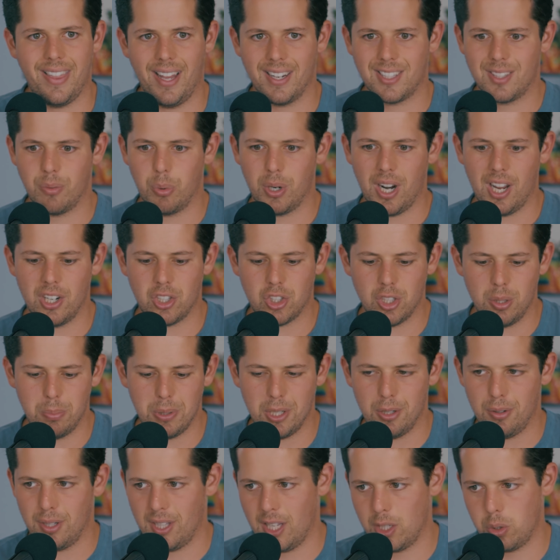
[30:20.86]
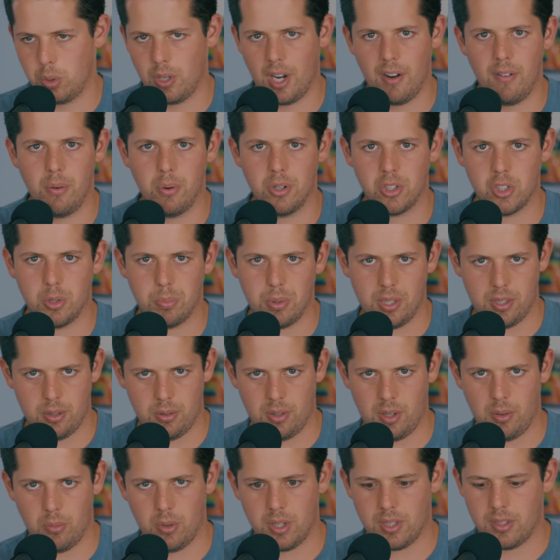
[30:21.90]
that's what I should be doing. That's what everyone should be
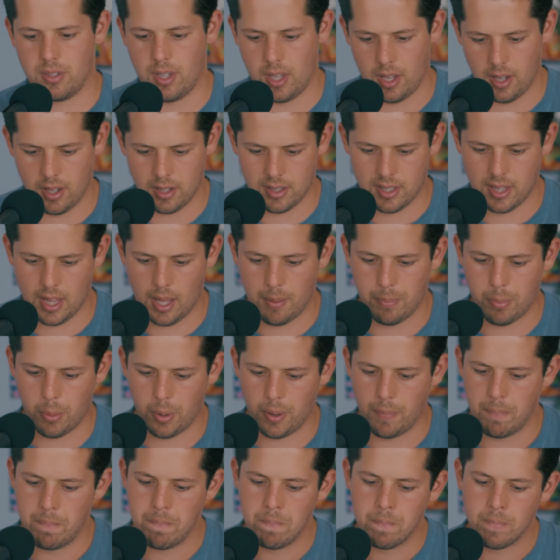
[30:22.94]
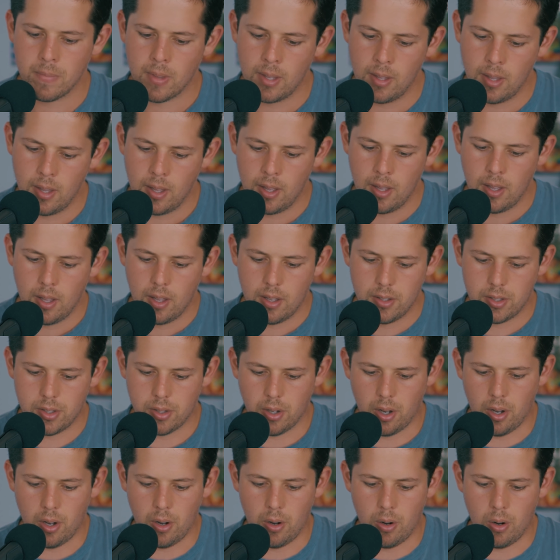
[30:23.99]
doing once they get to that point.
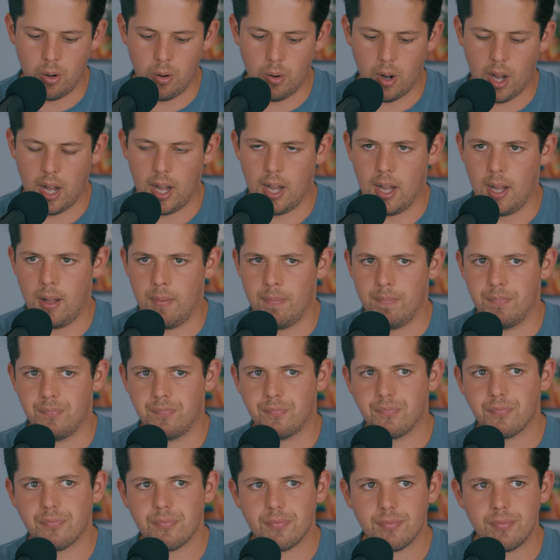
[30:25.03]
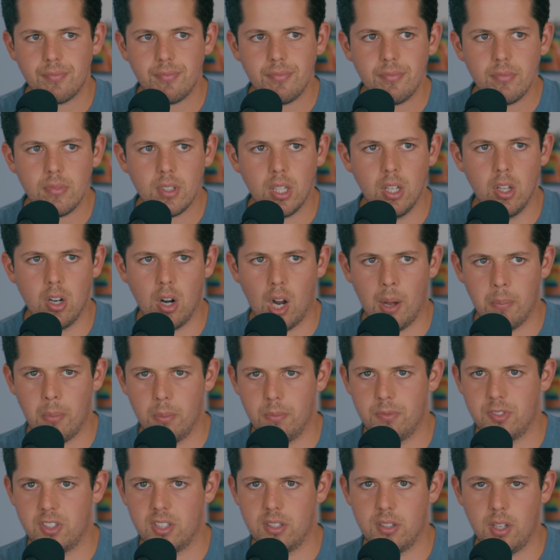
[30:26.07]
So, um, you know,
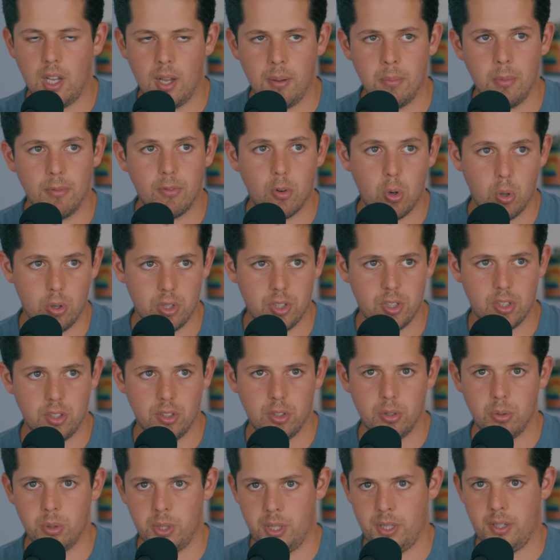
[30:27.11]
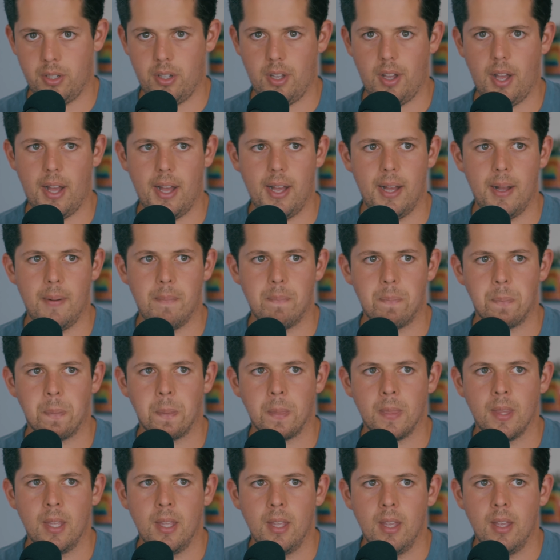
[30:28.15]
I'm I'm of course still doing. Uh,
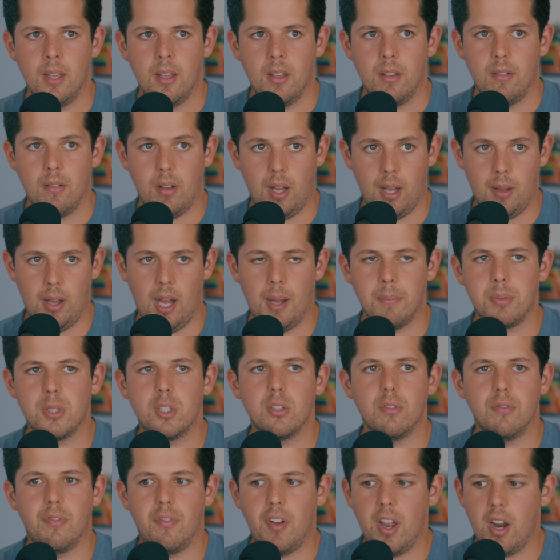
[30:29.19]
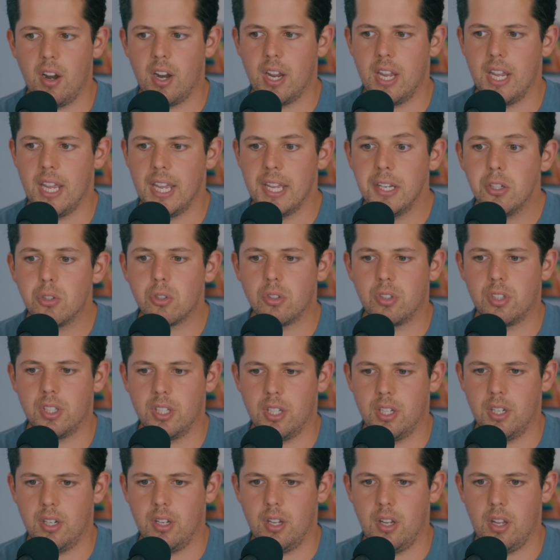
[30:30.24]
I'm still very
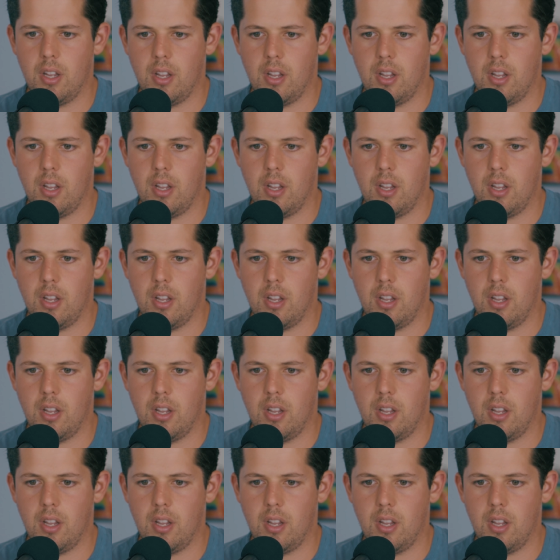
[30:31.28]
interested